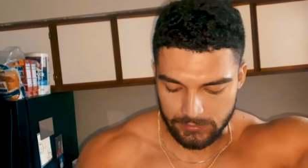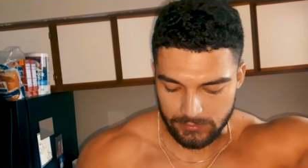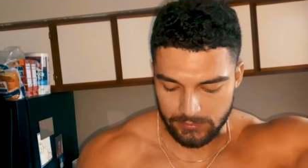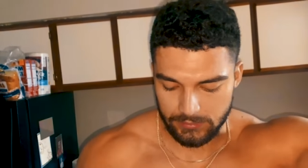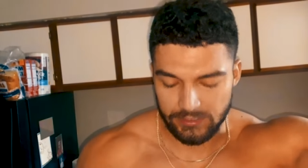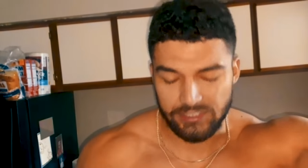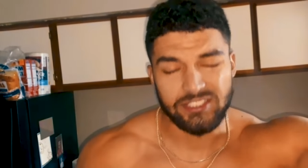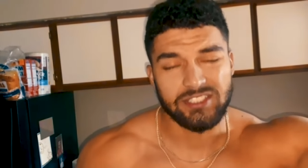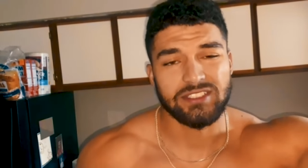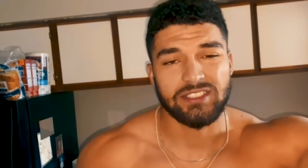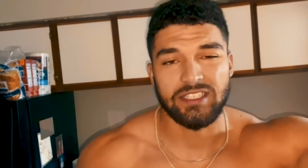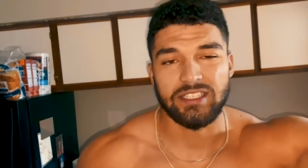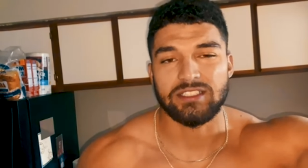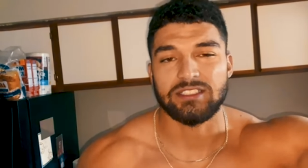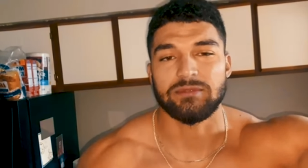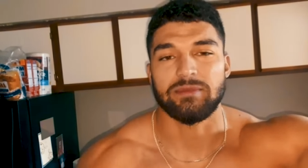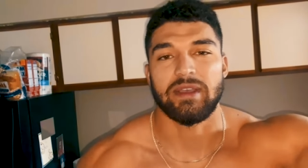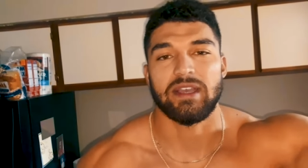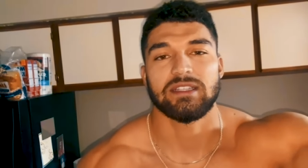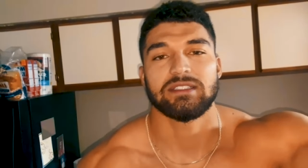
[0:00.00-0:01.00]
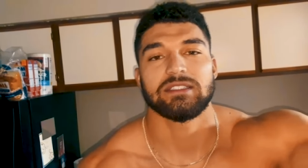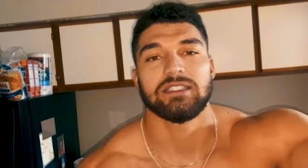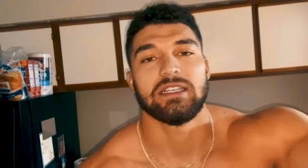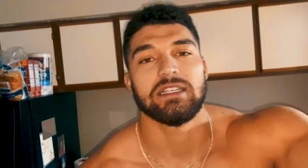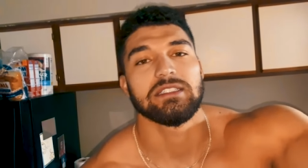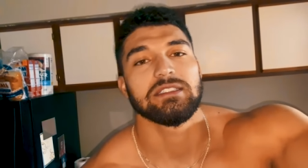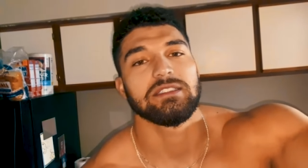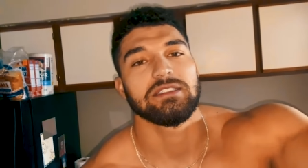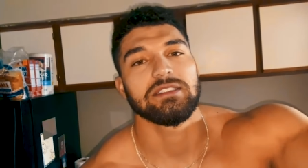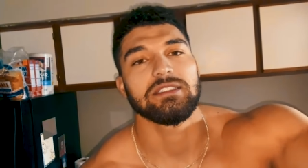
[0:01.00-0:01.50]
let's just kick some ass,
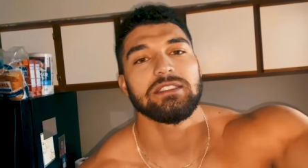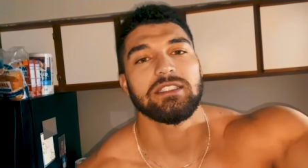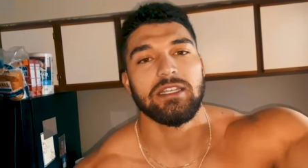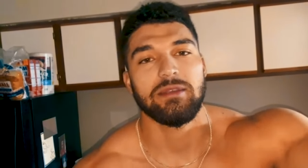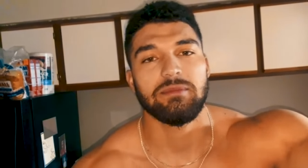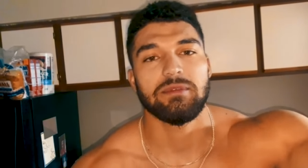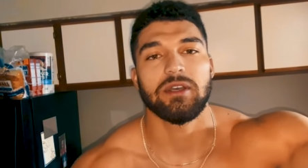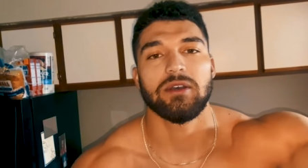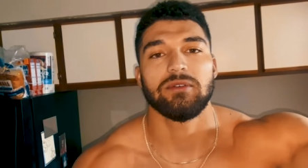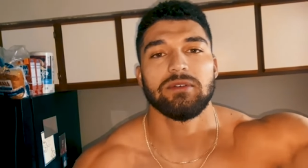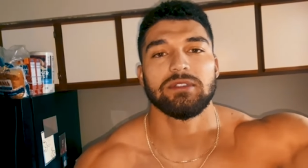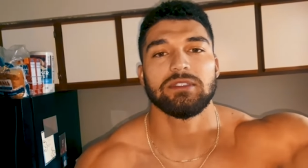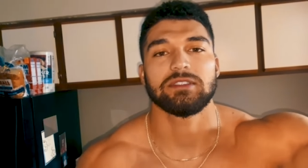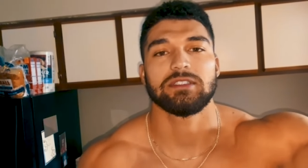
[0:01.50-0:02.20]
guys. Let's just keep going.